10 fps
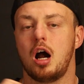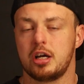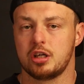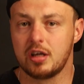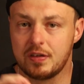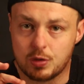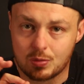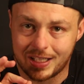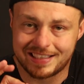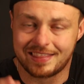All right, y'all, if you
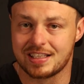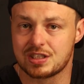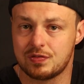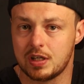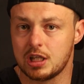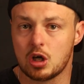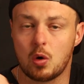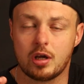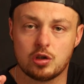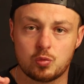liked this
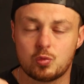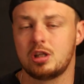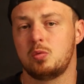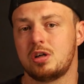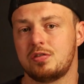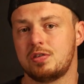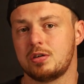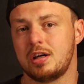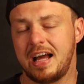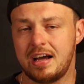video and you really want to
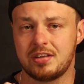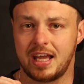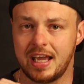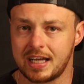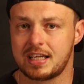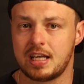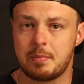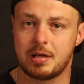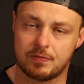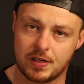figure out how the heck can I
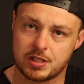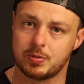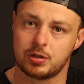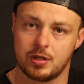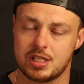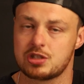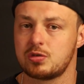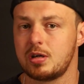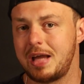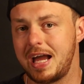make Facebook or
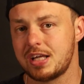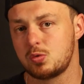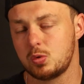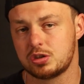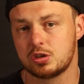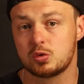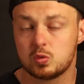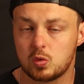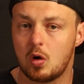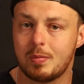Instagram ads work to
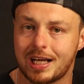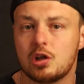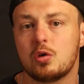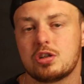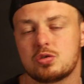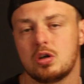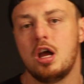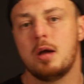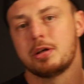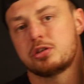grow my clothing store,
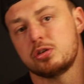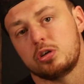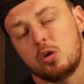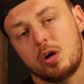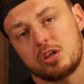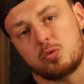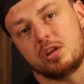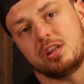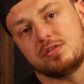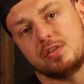make sure you go watch one
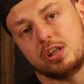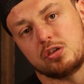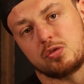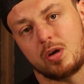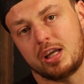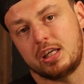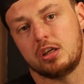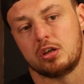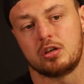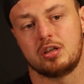of these videos right
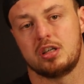here.